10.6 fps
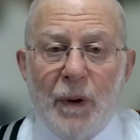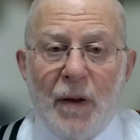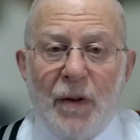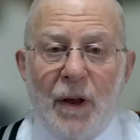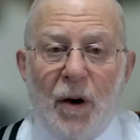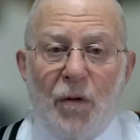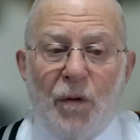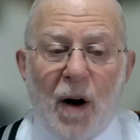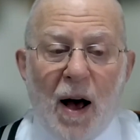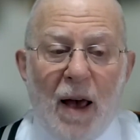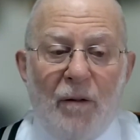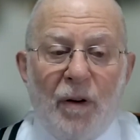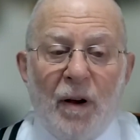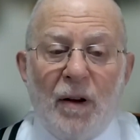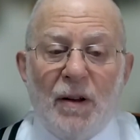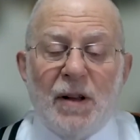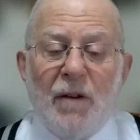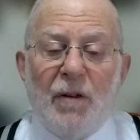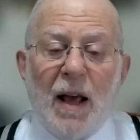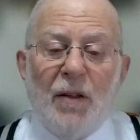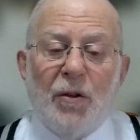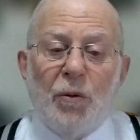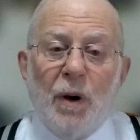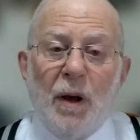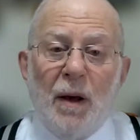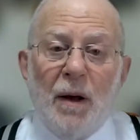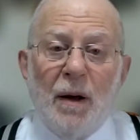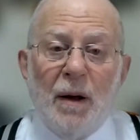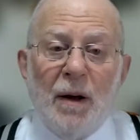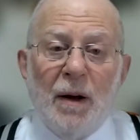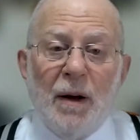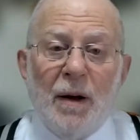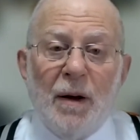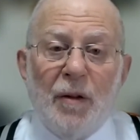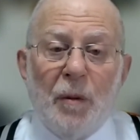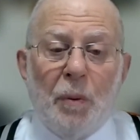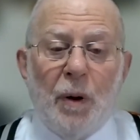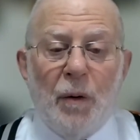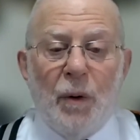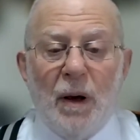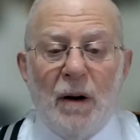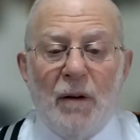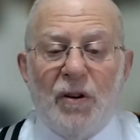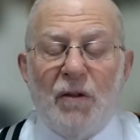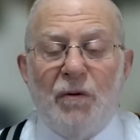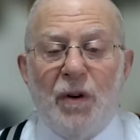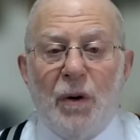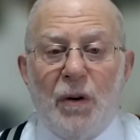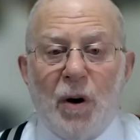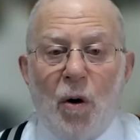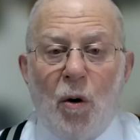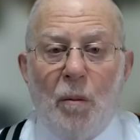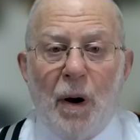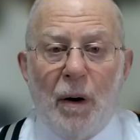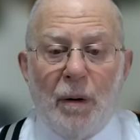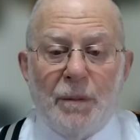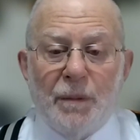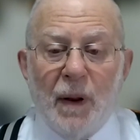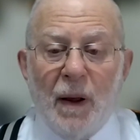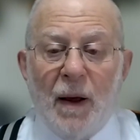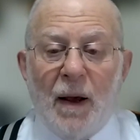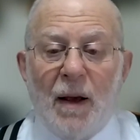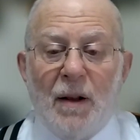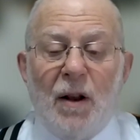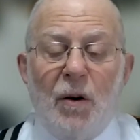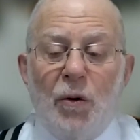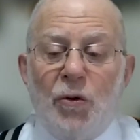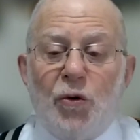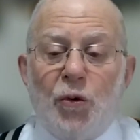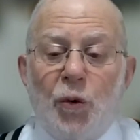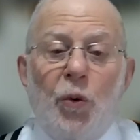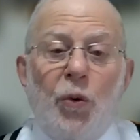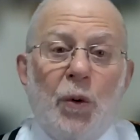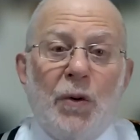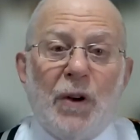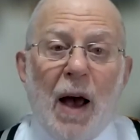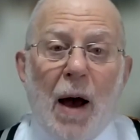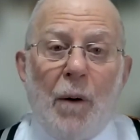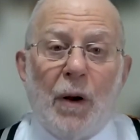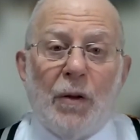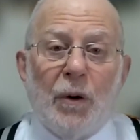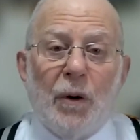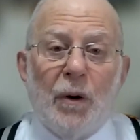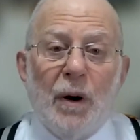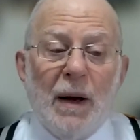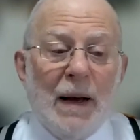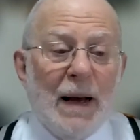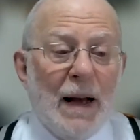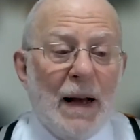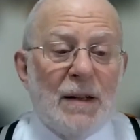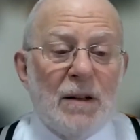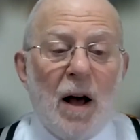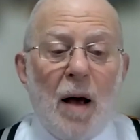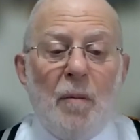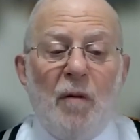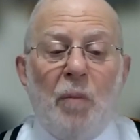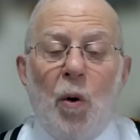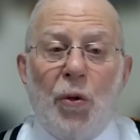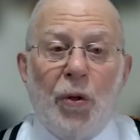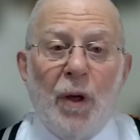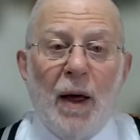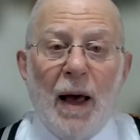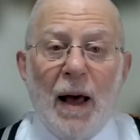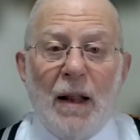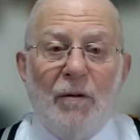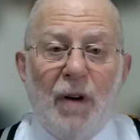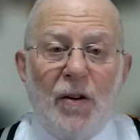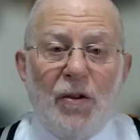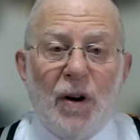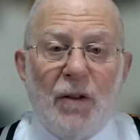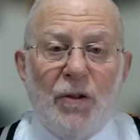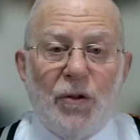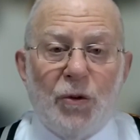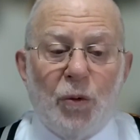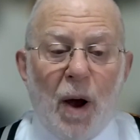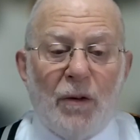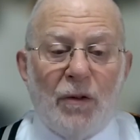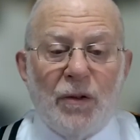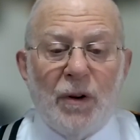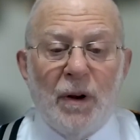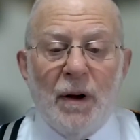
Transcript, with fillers: in the year 5783, the period of Sefiras Omer continues true to its character as a time of both elevation and stress.